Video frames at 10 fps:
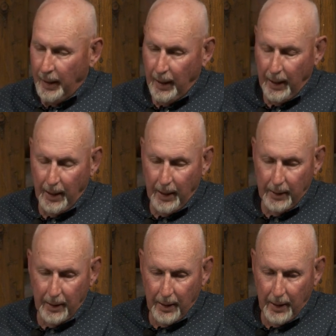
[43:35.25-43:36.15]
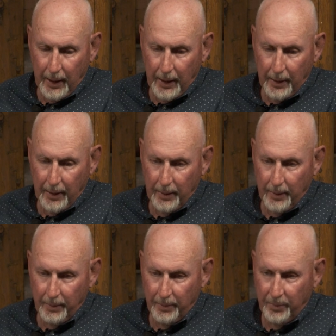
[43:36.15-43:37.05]
And uh,
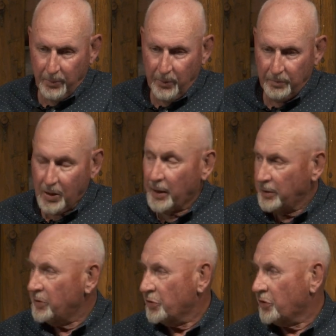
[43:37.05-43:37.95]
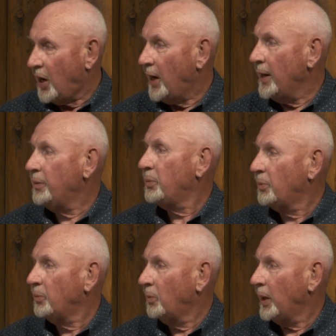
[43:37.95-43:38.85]
we've got to decide
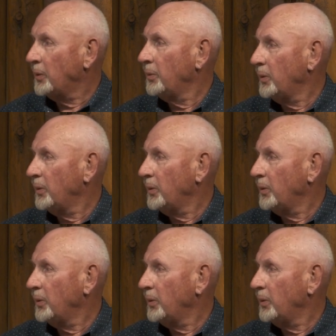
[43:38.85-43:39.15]
what